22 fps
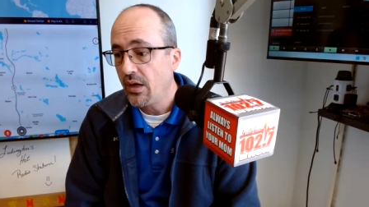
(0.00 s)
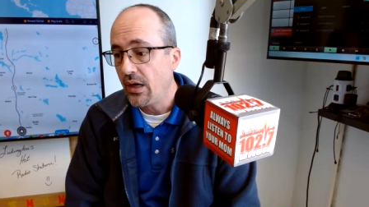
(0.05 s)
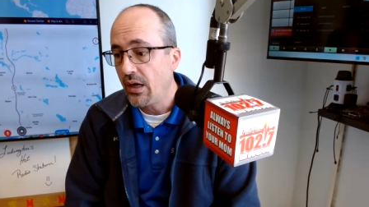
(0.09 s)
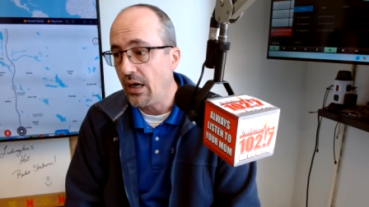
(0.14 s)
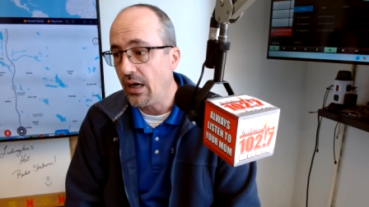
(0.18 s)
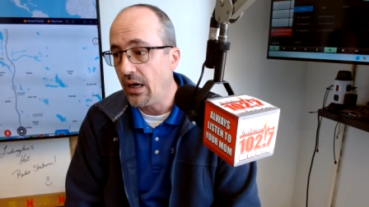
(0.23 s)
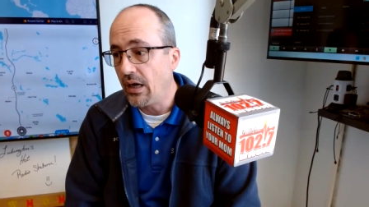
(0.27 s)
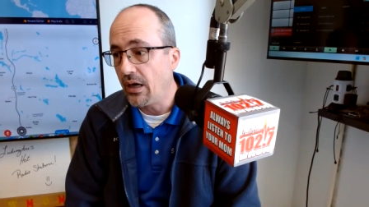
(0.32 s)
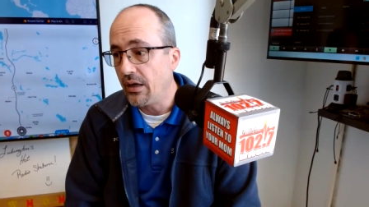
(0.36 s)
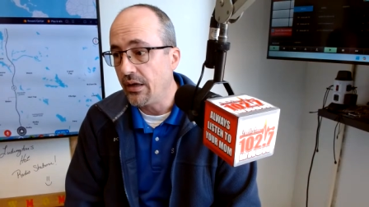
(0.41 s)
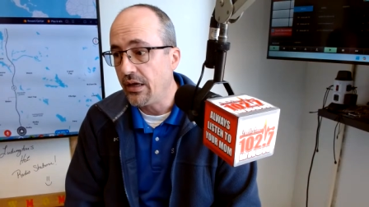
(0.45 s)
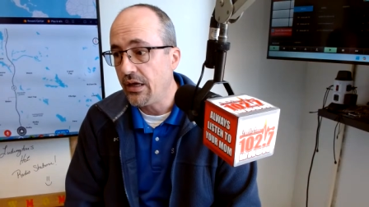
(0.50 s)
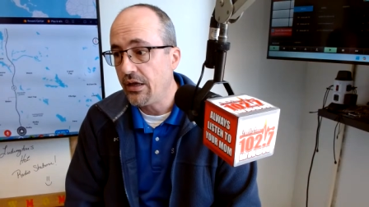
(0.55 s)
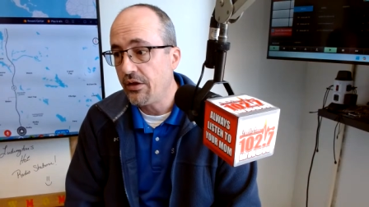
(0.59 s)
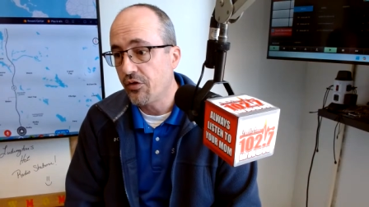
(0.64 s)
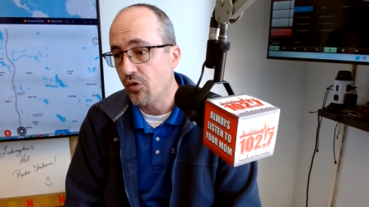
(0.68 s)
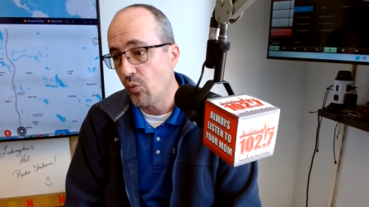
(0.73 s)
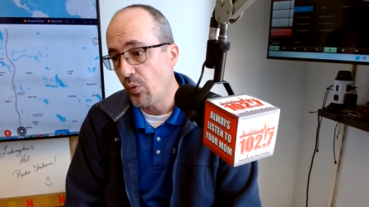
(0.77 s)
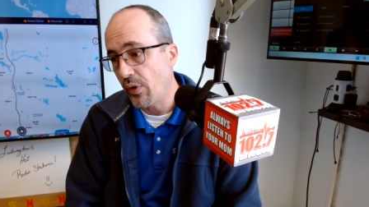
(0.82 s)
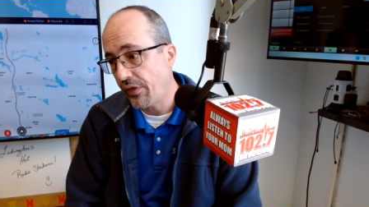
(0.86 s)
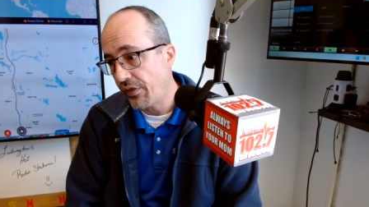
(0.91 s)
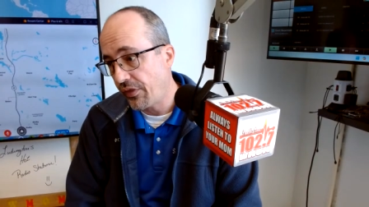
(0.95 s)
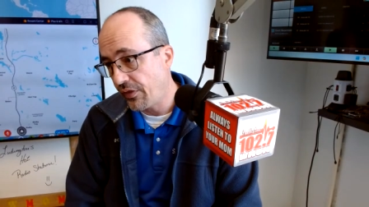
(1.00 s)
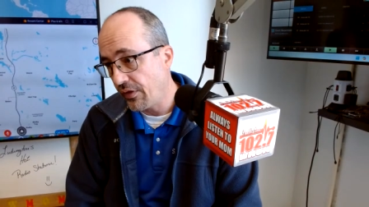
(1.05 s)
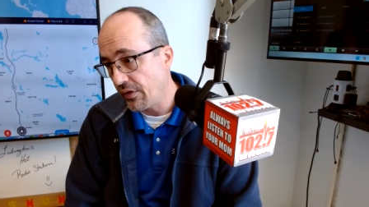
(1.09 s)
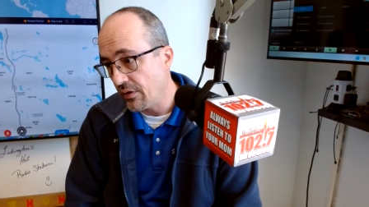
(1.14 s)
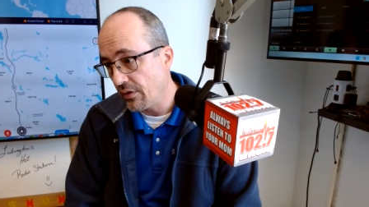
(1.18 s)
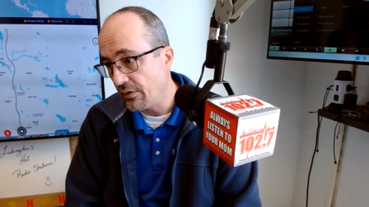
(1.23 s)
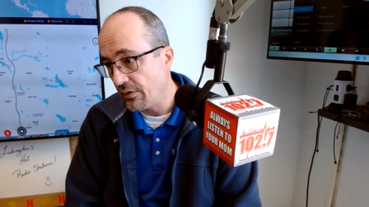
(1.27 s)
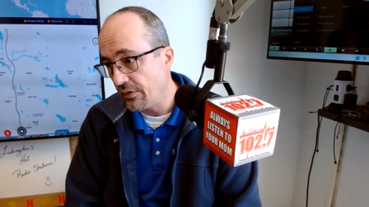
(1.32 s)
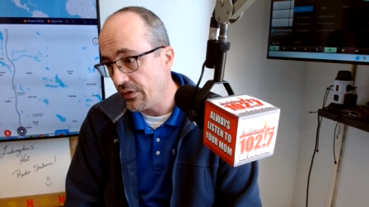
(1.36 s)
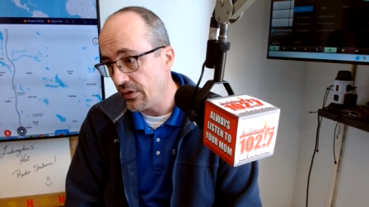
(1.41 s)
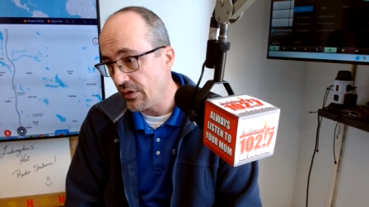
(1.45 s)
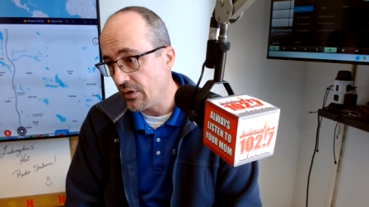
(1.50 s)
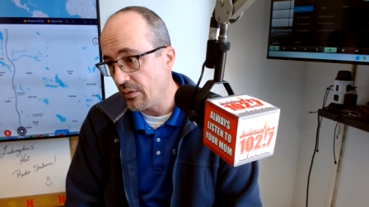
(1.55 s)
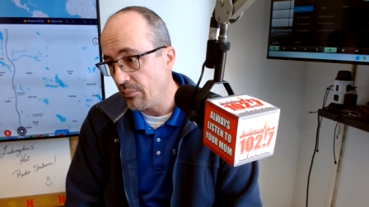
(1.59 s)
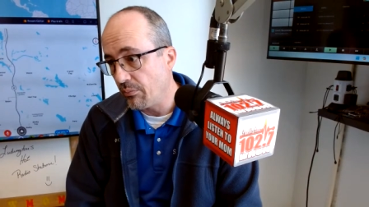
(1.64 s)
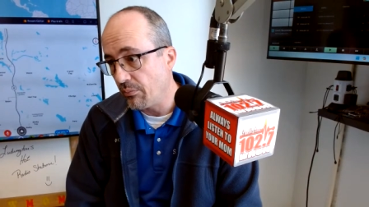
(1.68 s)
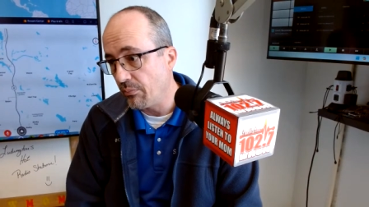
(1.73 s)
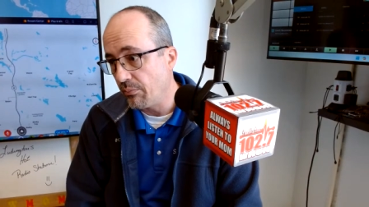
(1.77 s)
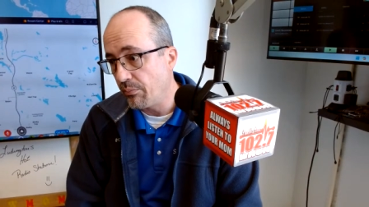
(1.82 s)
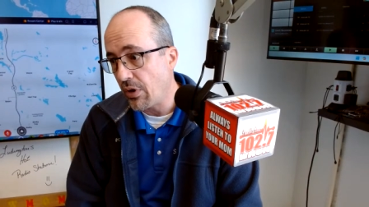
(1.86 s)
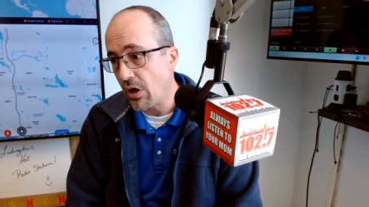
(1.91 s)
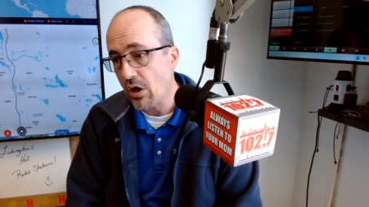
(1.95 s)
either with the
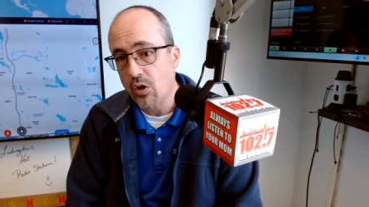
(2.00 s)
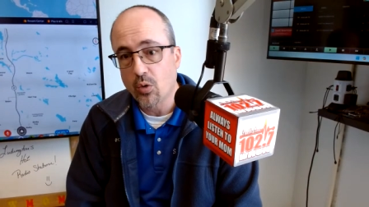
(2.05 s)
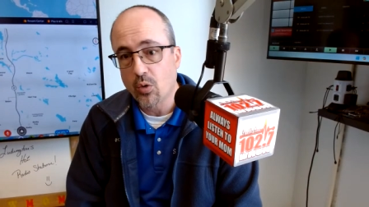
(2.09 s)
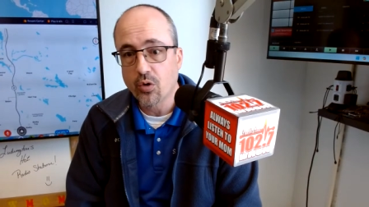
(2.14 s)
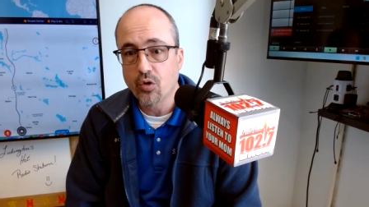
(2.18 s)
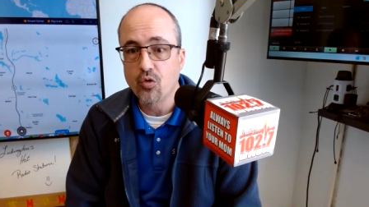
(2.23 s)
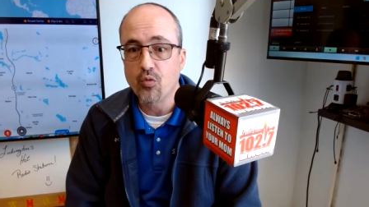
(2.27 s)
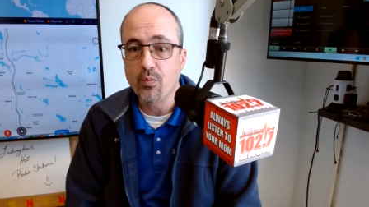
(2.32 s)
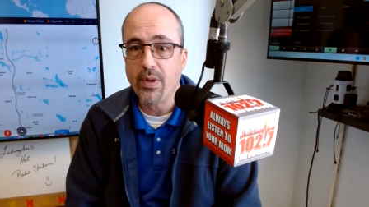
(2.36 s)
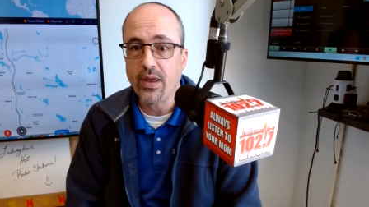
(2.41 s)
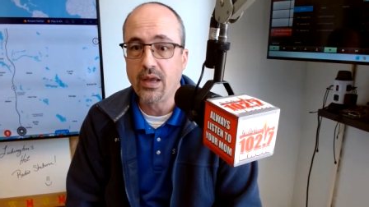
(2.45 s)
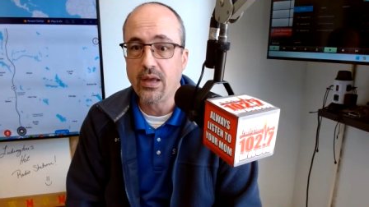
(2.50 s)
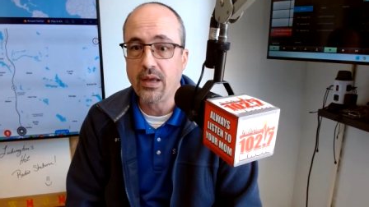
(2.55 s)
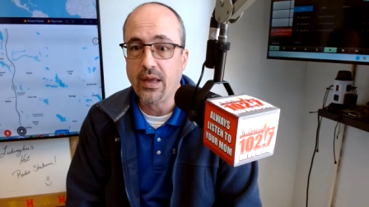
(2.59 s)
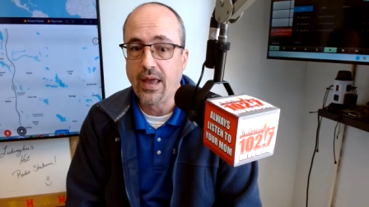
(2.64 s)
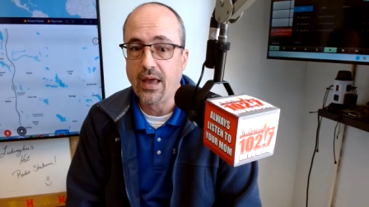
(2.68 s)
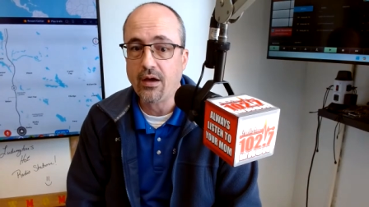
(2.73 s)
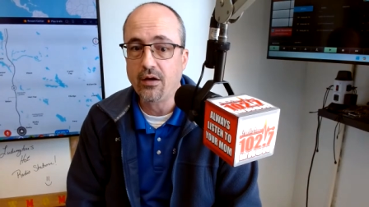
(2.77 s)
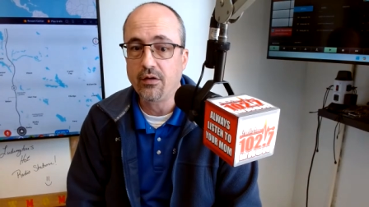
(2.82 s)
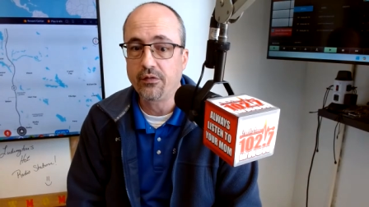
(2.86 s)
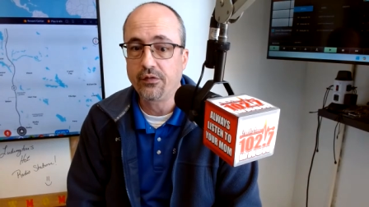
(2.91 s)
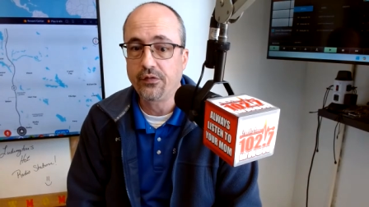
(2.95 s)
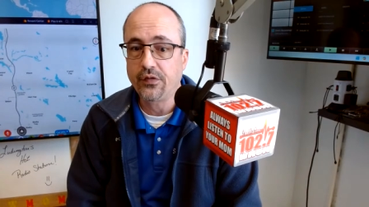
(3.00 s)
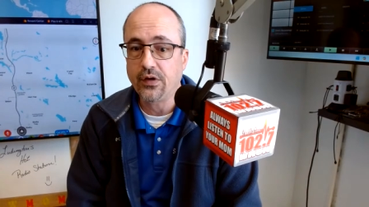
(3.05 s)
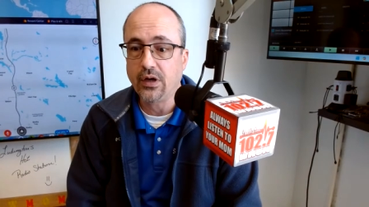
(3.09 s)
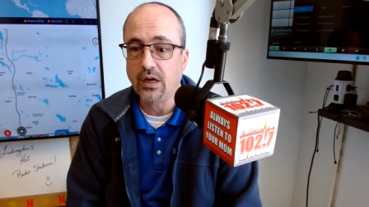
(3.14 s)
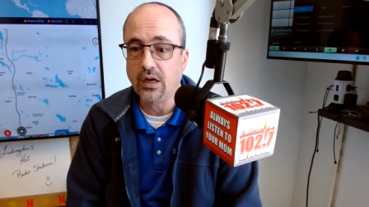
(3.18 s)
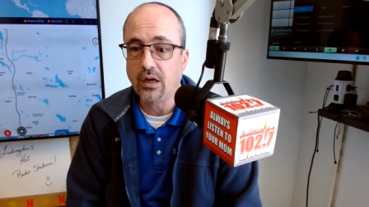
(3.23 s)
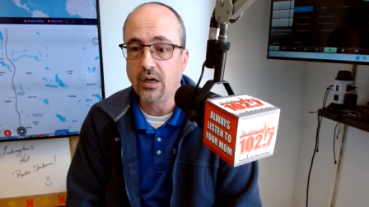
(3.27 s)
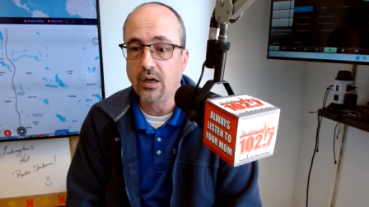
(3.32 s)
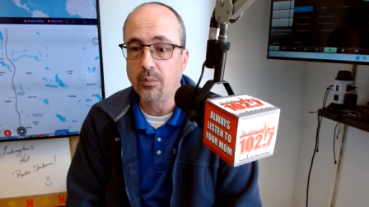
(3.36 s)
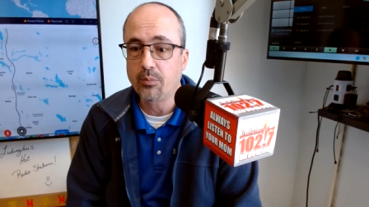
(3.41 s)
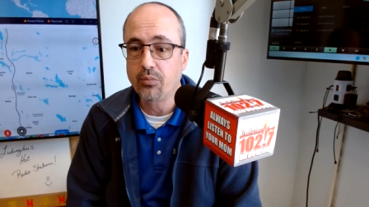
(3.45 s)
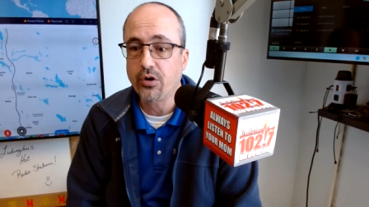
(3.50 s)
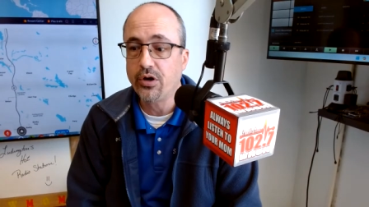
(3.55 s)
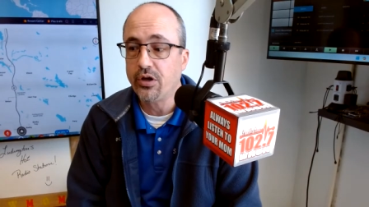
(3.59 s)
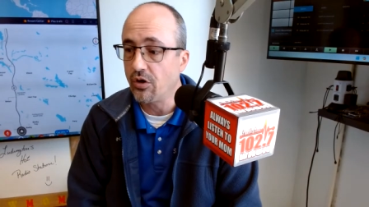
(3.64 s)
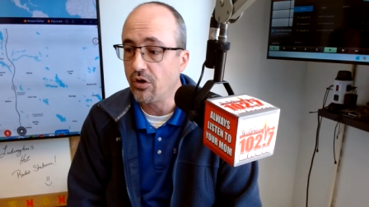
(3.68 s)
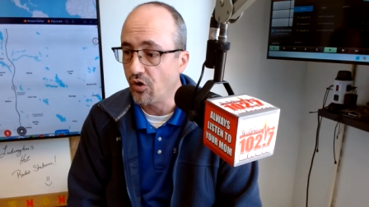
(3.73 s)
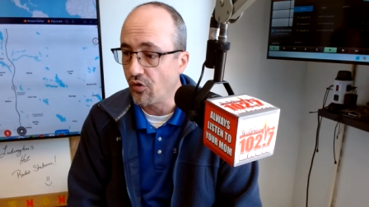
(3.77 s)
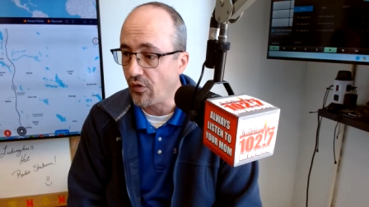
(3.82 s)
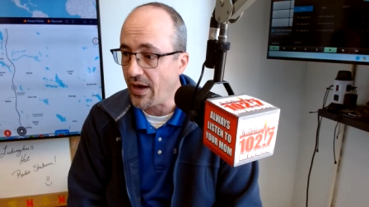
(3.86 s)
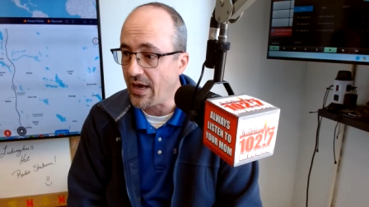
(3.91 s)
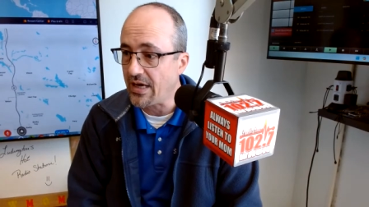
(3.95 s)
borrower who may have a pretty
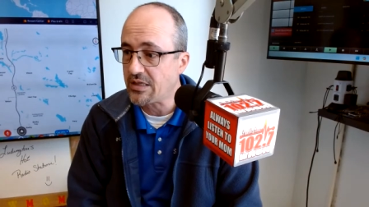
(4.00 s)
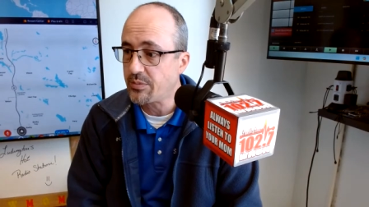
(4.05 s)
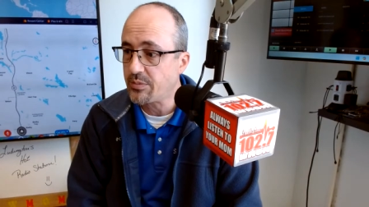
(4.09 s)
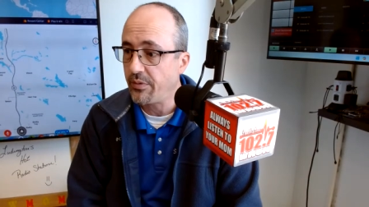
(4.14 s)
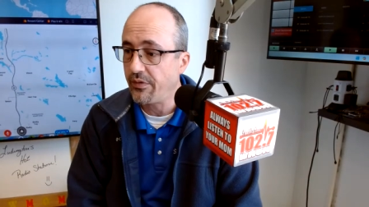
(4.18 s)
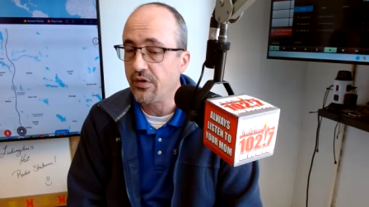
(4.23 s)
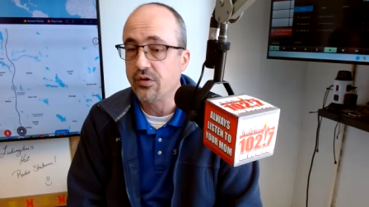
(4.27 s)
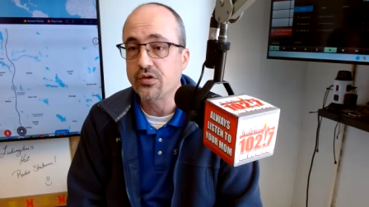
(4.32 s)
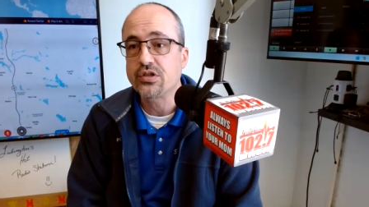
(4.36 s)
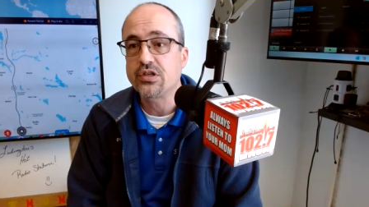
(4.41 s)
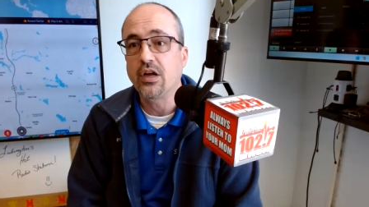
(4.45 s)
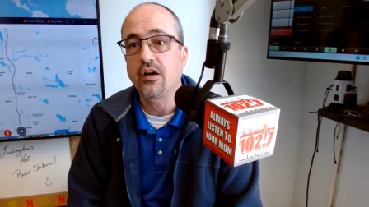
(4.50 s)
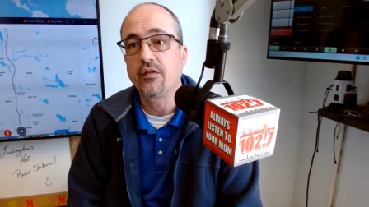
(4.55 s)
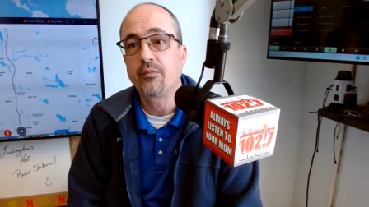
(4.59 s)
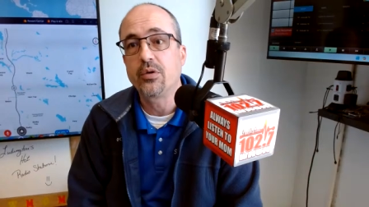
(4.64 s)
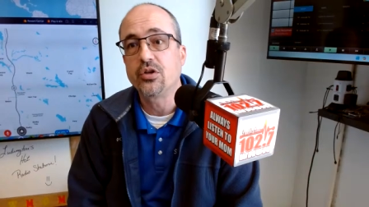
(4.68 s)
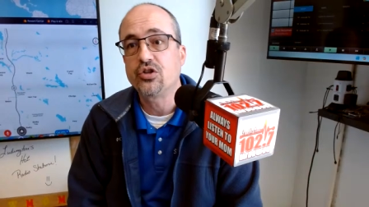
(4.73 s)
good grasp of their stuff,